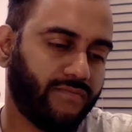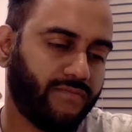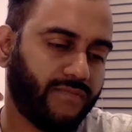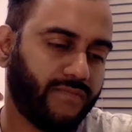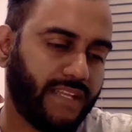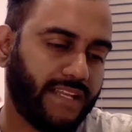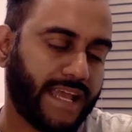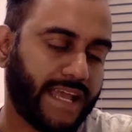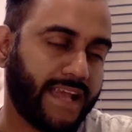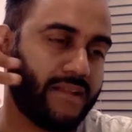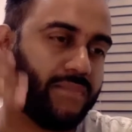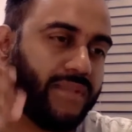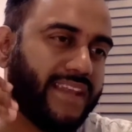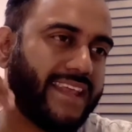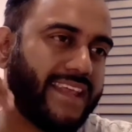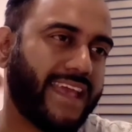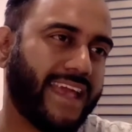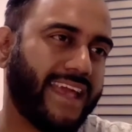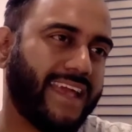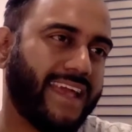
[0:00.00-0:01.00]

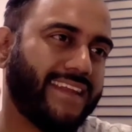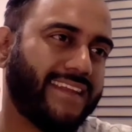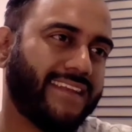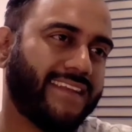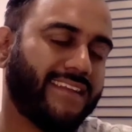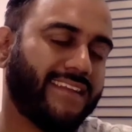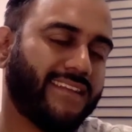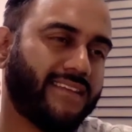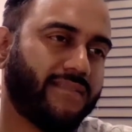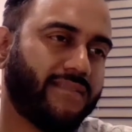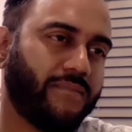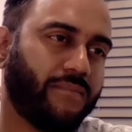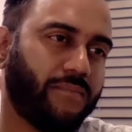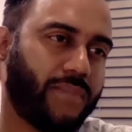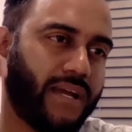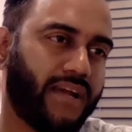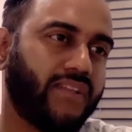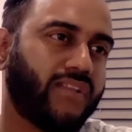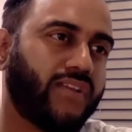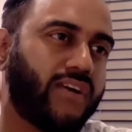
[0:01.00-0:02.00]
inanimate and
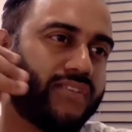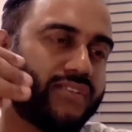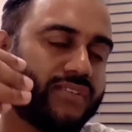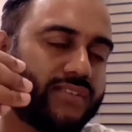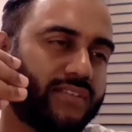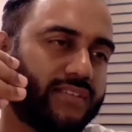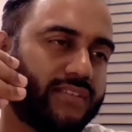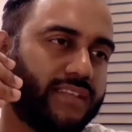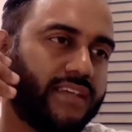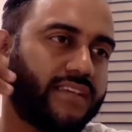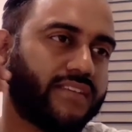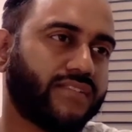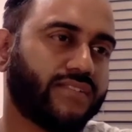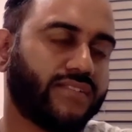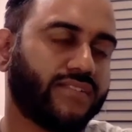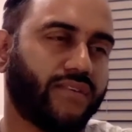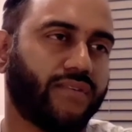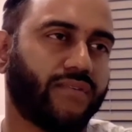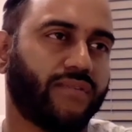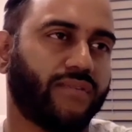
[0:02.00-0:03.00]
biological things.
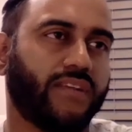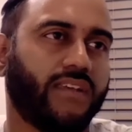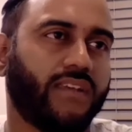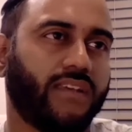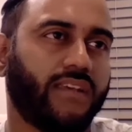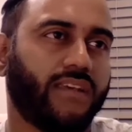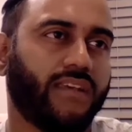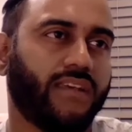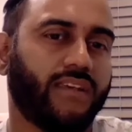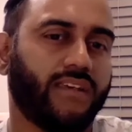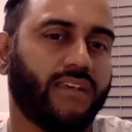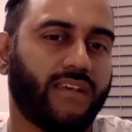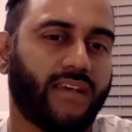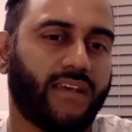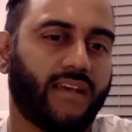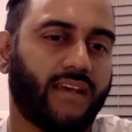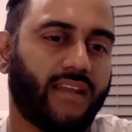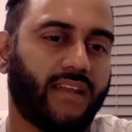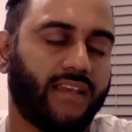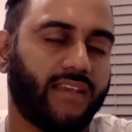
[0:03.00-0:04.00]
So,
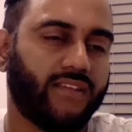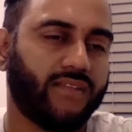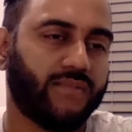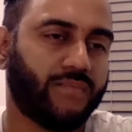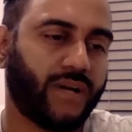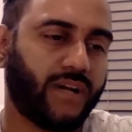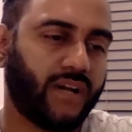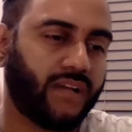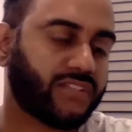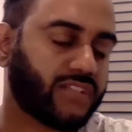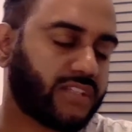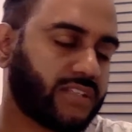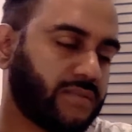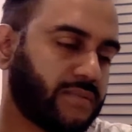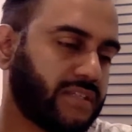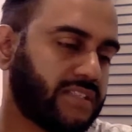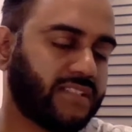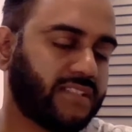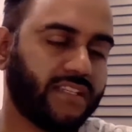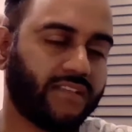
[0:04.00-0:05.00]
and I use biological
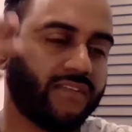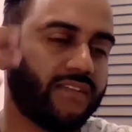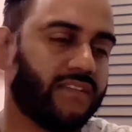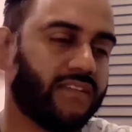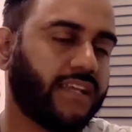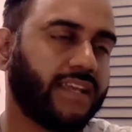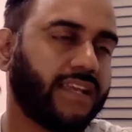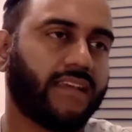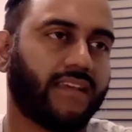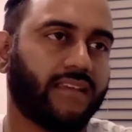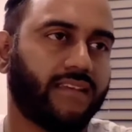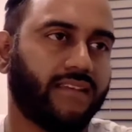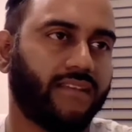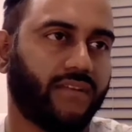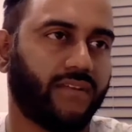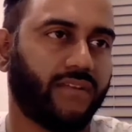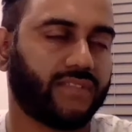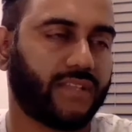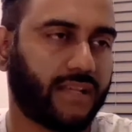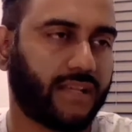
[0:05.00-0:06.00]
because even, like, you
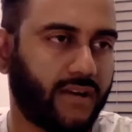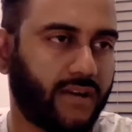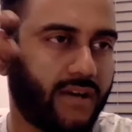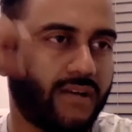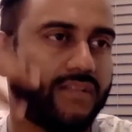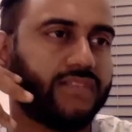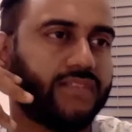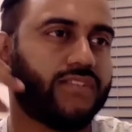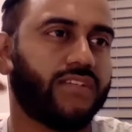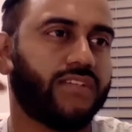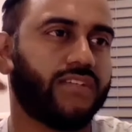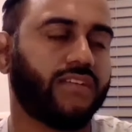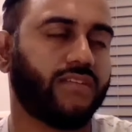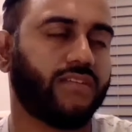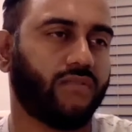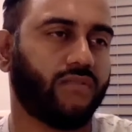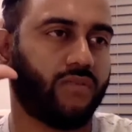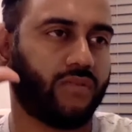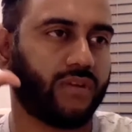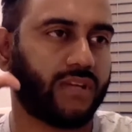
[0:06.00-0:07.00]
know, psychology,
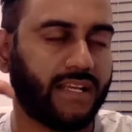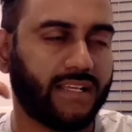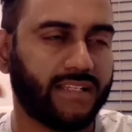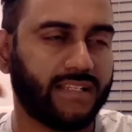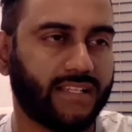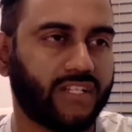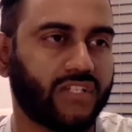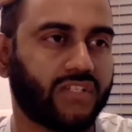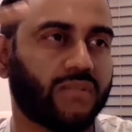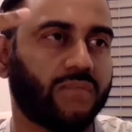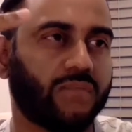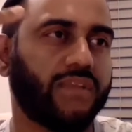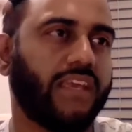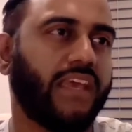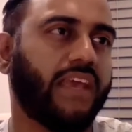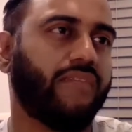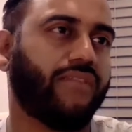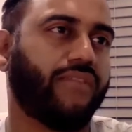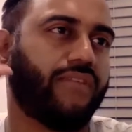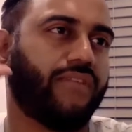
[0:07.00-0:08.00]
organizational
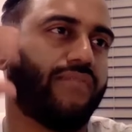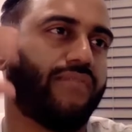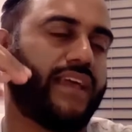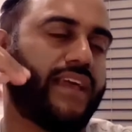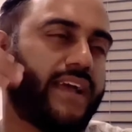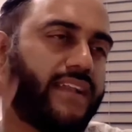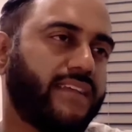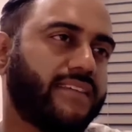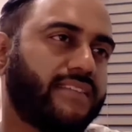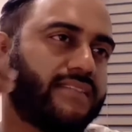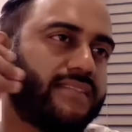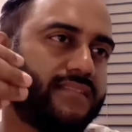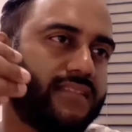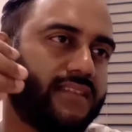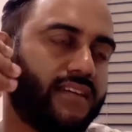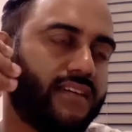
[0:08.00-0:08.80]
behavior, that is,